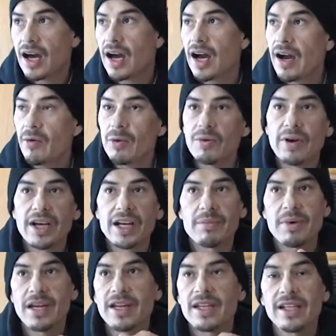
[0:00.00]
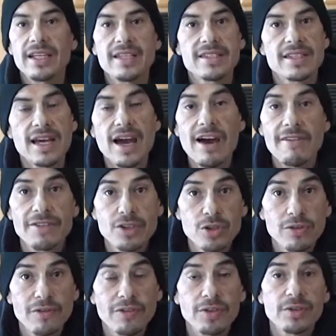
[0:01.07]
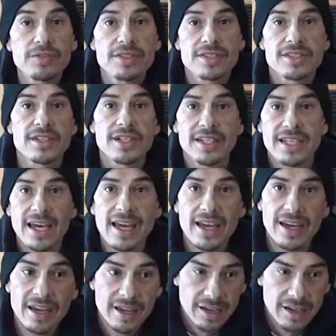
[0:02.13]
I would recommend at least have 2 fruits a day.